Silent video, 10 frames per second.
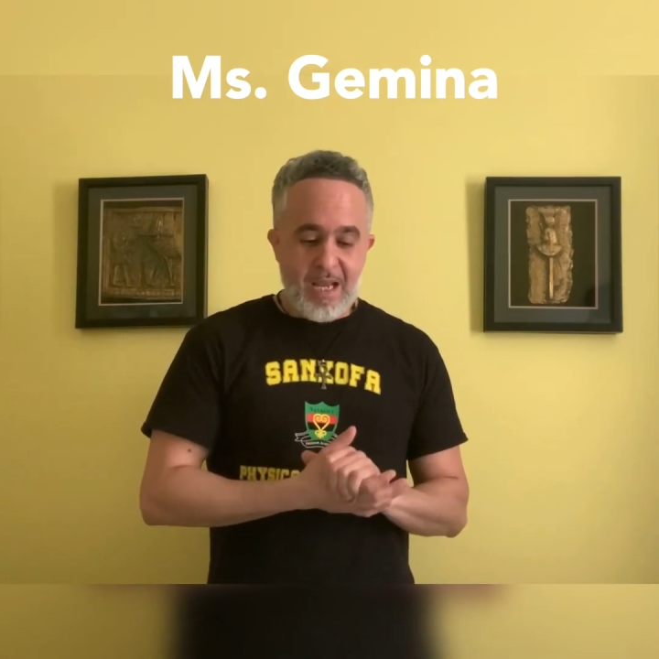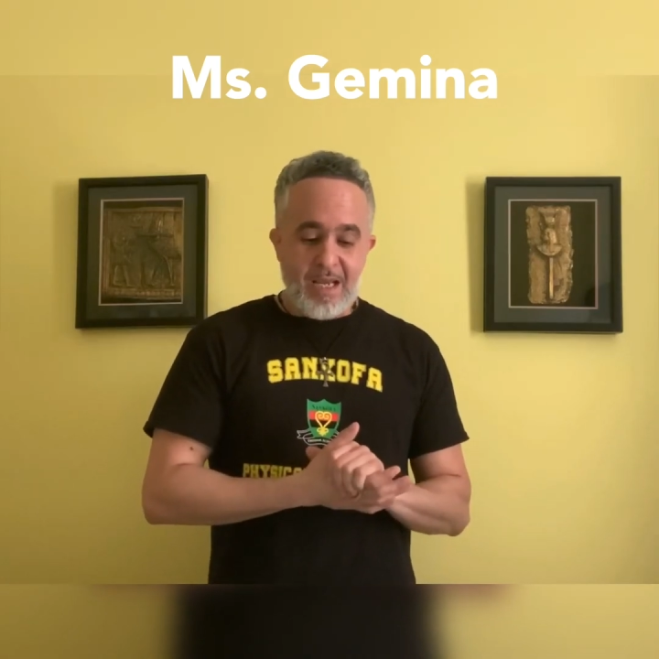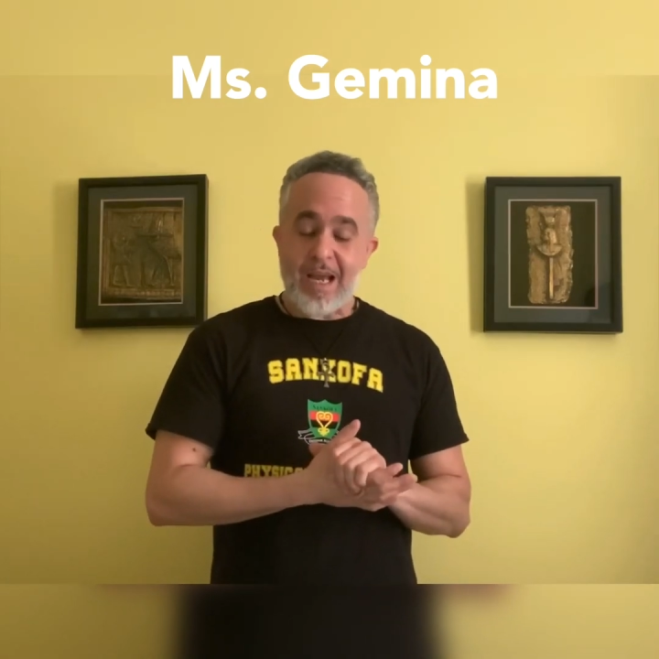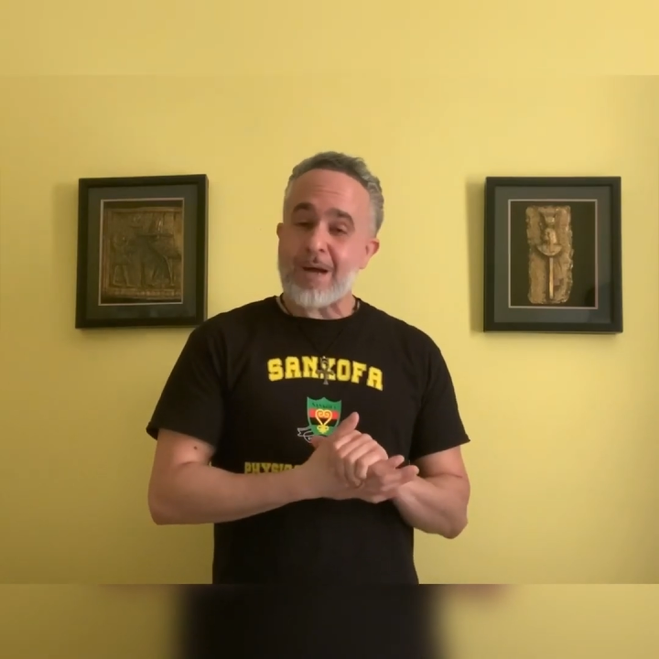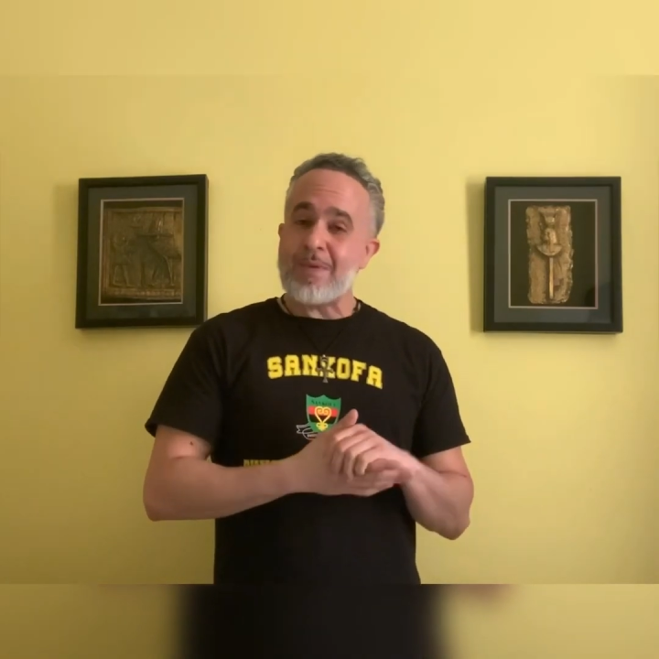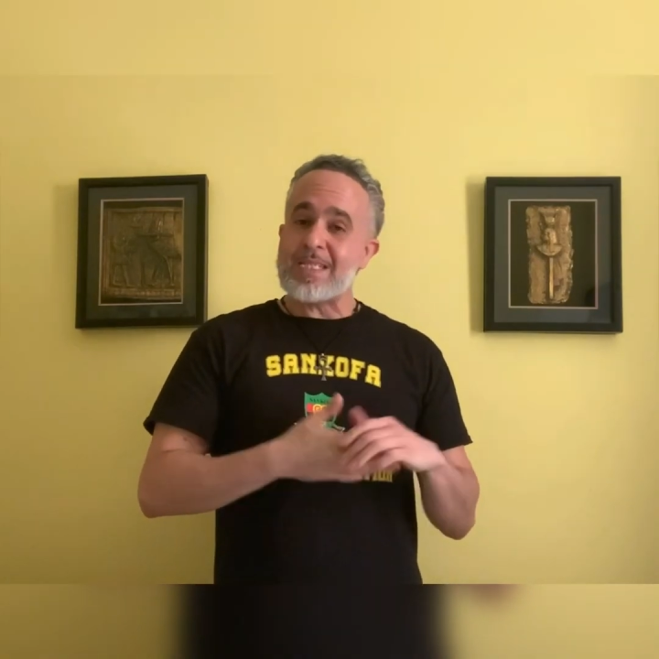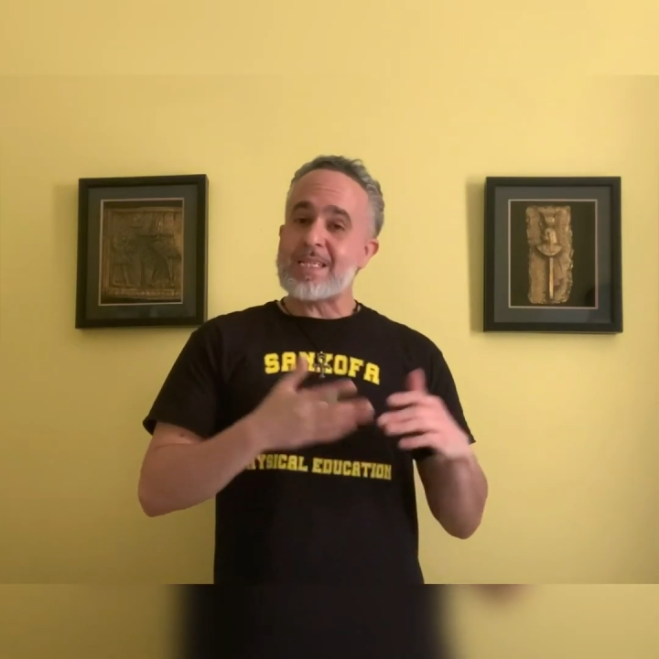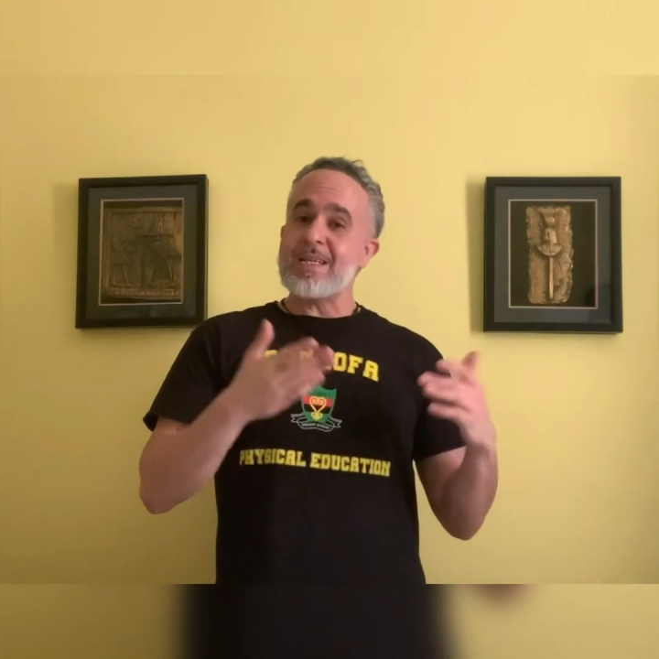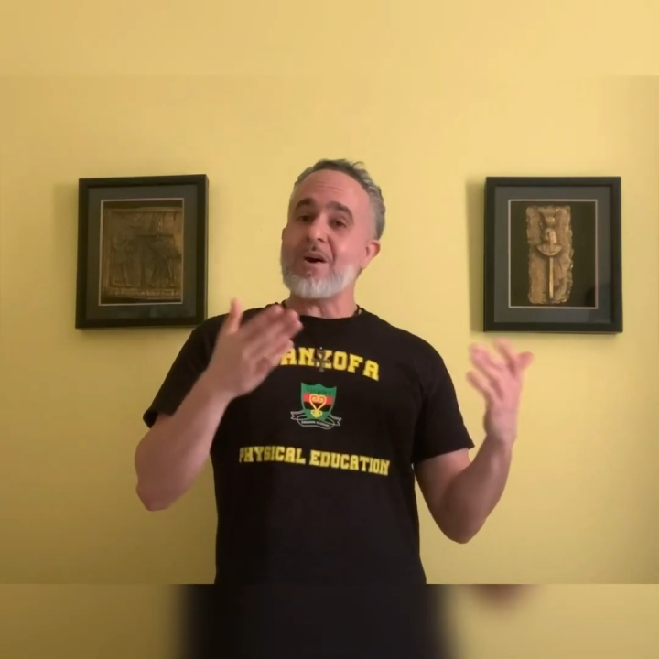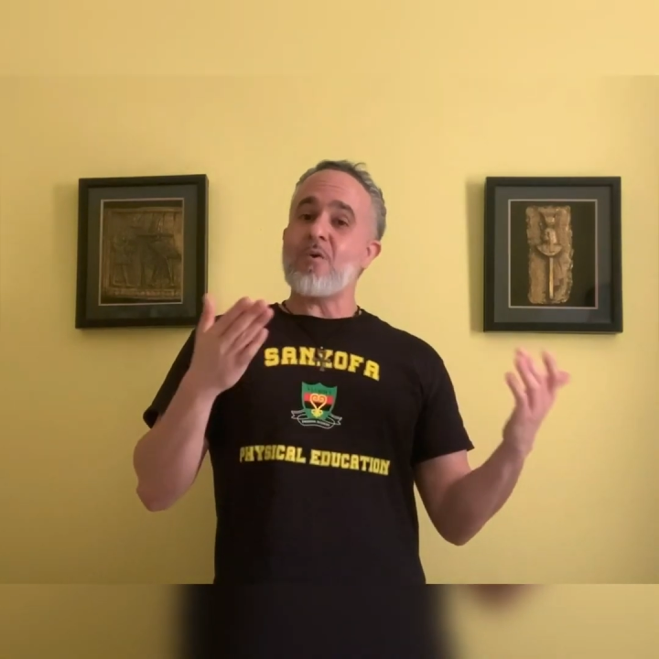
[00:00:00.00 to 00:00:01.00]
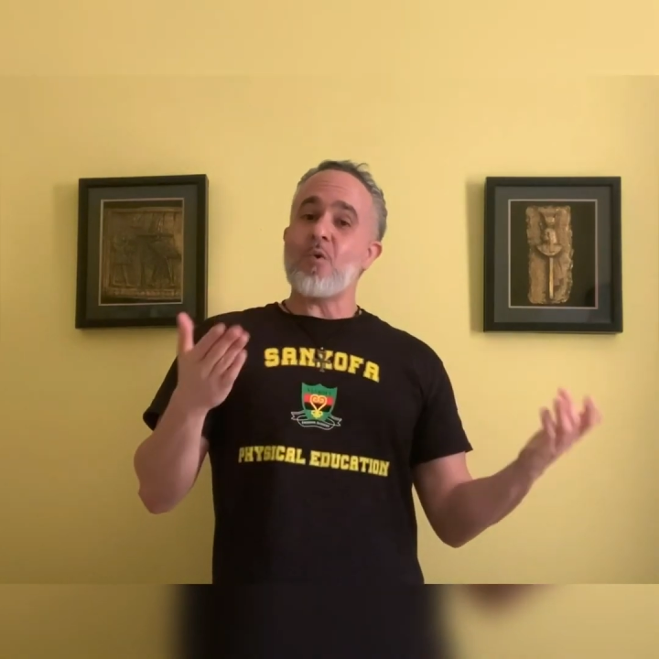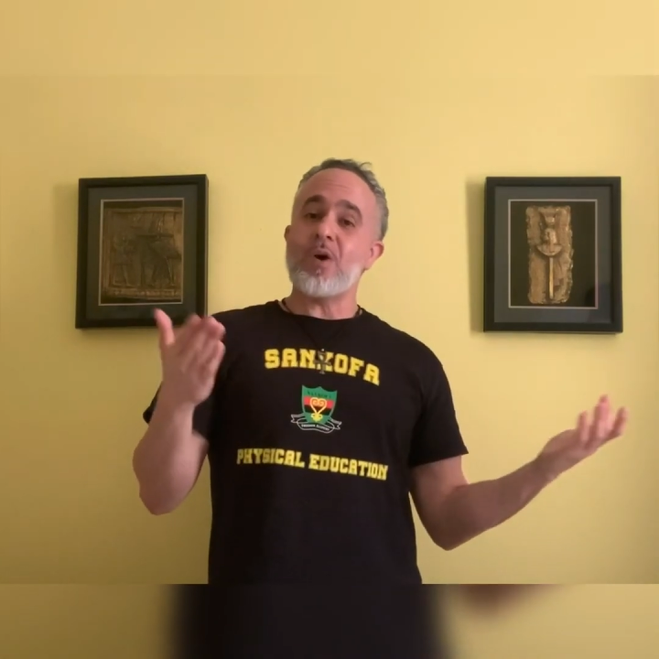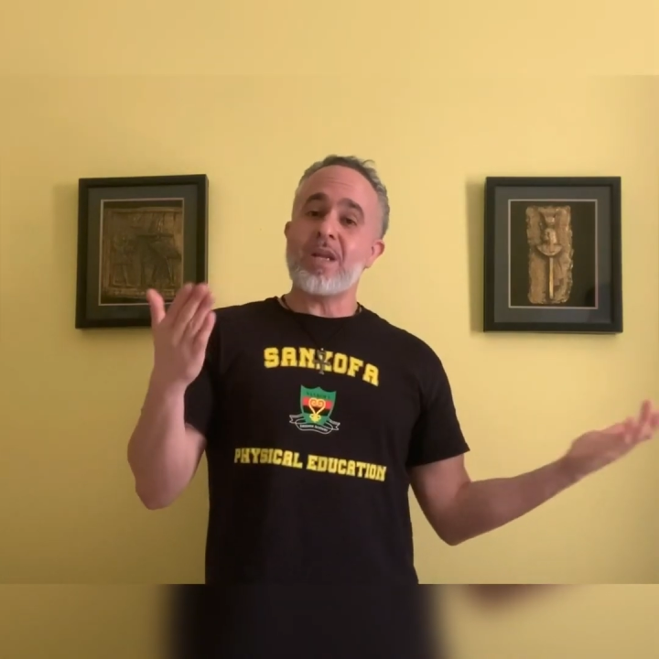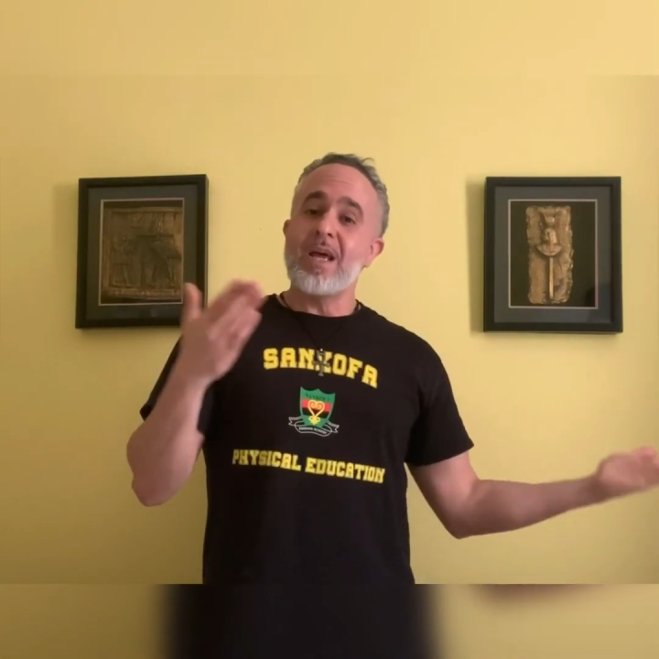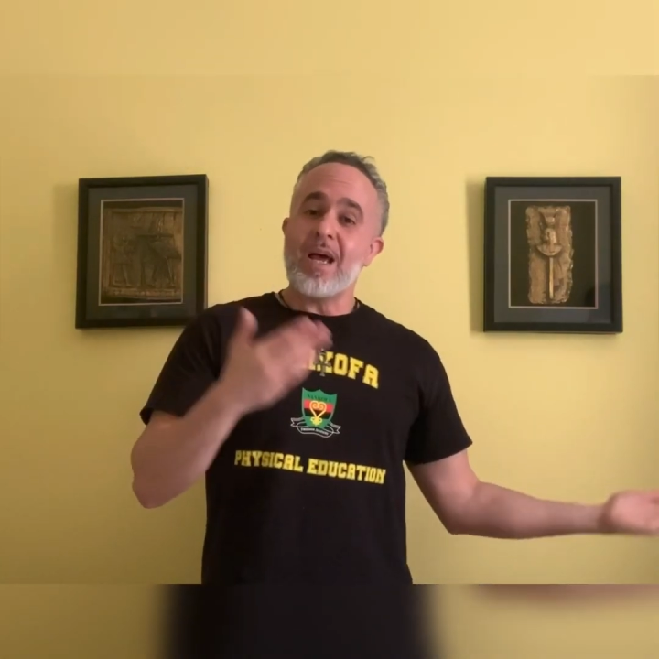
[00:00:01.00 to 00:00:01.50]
commenting on